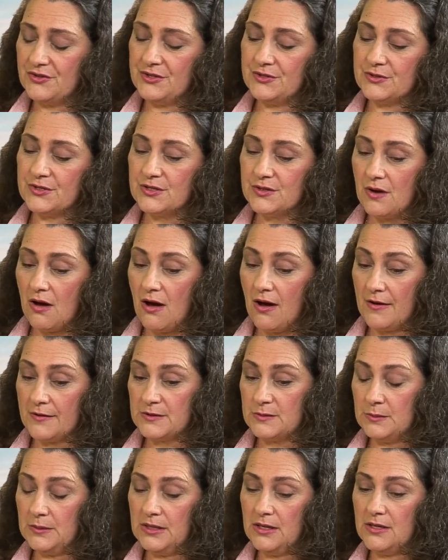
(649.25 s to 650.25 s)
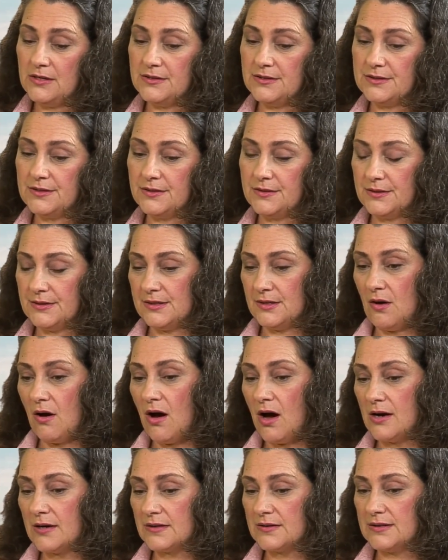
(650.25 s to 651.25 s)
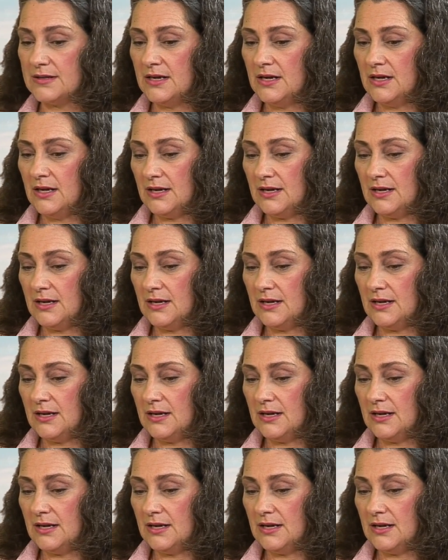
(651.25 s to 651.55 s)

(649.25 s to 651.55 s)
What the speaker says: than stocks, because stocks,